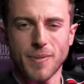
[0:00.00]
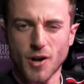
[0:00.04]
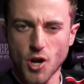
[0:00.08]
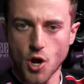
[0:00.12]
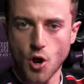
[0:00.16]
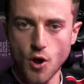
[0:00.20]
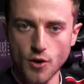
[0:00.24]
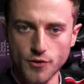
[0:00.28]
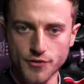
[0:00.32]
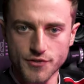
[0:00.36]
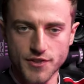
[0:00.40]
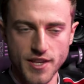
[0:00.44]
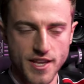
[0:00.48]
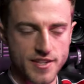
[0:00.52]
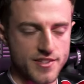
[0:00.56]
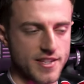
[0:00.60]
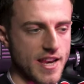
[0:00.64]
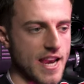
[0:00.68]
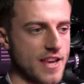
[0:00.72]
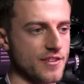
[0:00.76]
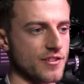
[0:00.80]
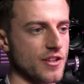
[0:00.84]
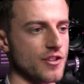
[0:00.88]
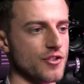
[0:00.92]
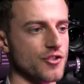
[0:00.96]
Because this
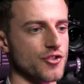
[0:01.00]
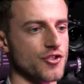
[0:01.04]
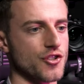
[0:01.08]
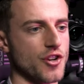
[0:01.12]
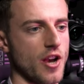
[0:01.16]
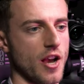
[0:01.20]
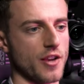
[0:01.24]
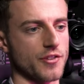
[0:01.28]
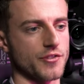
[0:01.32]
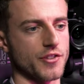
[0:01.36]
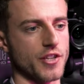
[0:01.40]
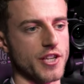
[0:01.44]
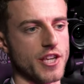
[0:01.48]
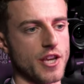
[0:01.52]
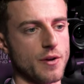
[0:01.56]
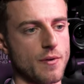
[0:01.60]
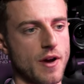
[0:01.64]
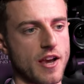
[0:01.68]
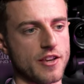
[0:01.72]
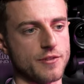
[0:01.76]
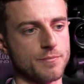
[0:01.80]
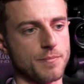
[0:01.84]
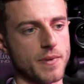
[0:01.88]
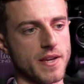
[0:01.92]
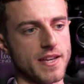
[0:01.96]
isn't just a U
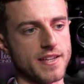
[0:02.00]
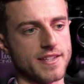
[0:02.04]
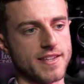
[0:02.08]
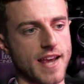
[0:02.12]
S B